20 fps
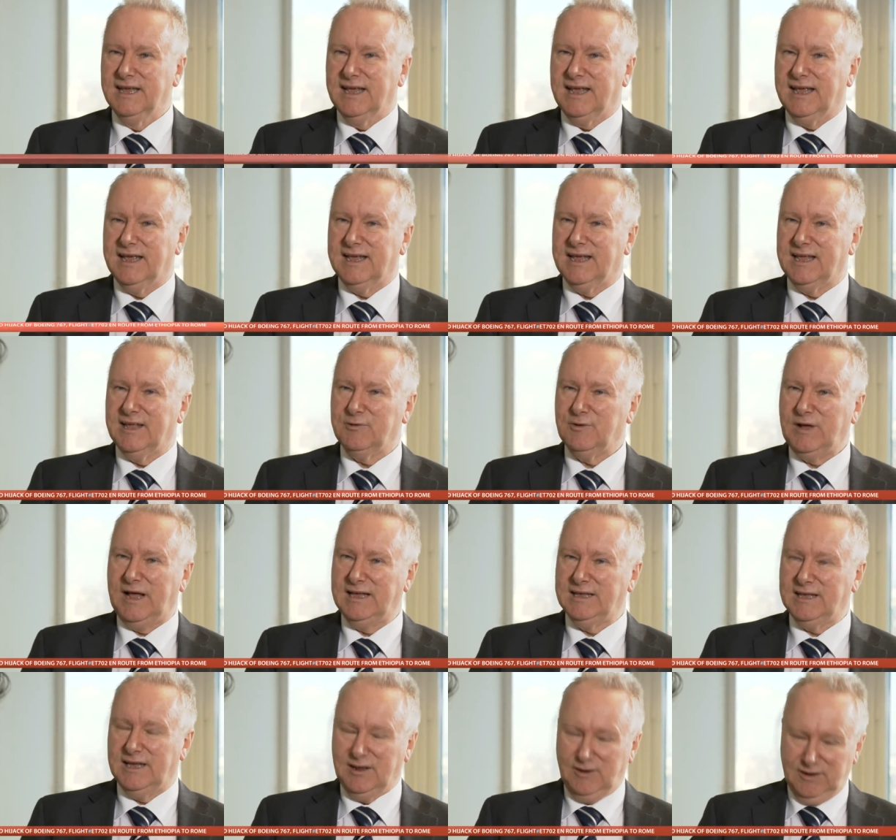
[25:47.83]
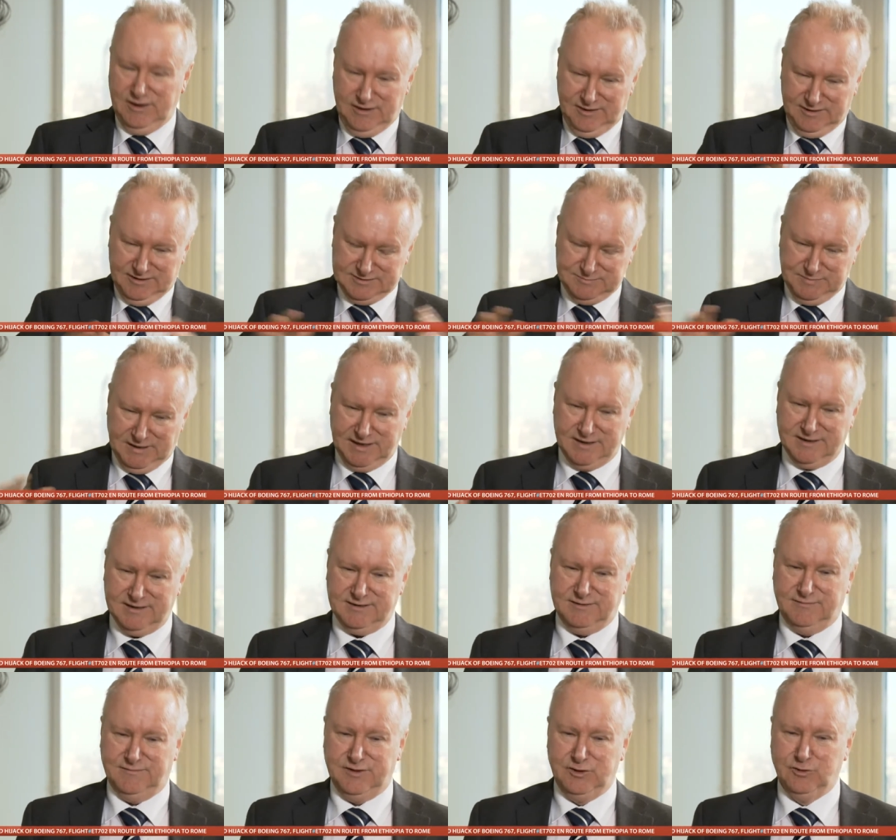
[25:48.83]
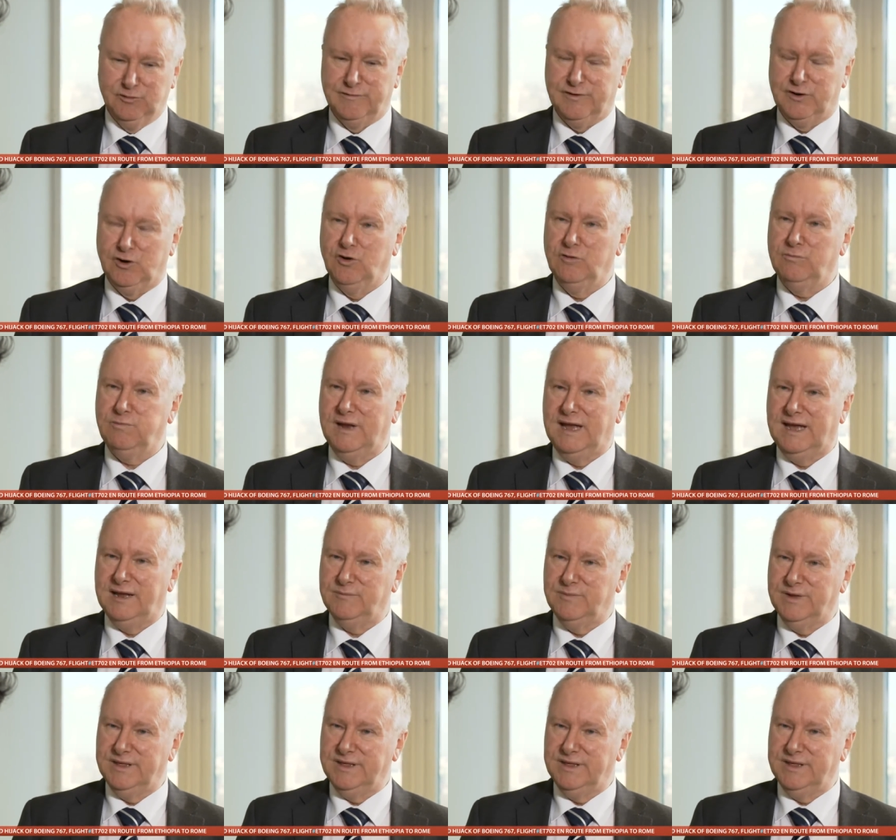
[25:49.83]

it's part of the overall plan.